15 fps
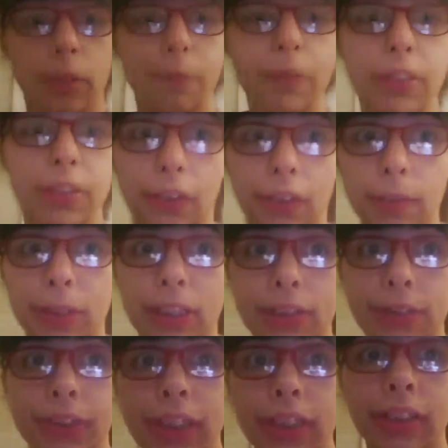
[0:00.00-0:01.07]
weapon you're going to be
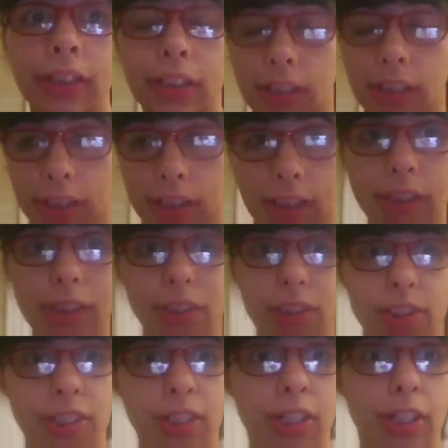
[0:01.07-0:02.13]
using
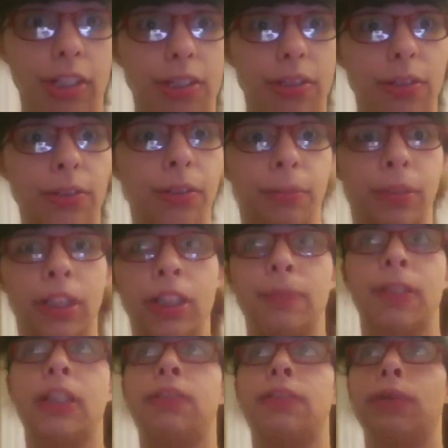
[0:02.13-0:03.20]
against the almighty
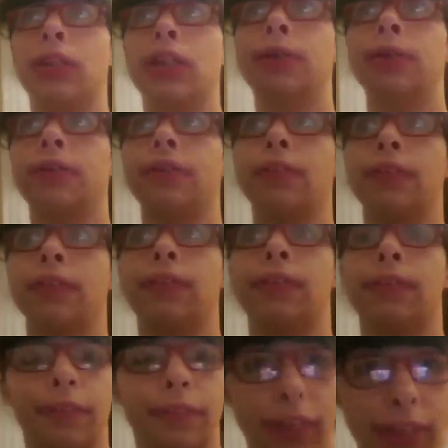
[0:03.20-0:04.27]
powerful radio,
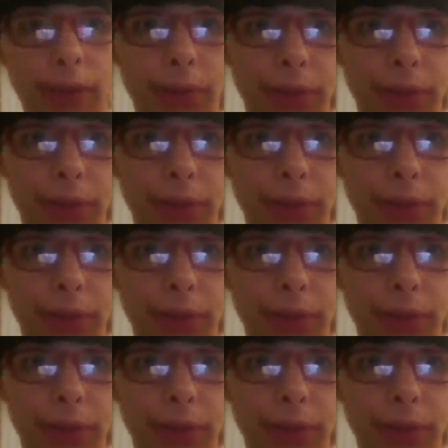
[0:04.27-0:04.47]
radio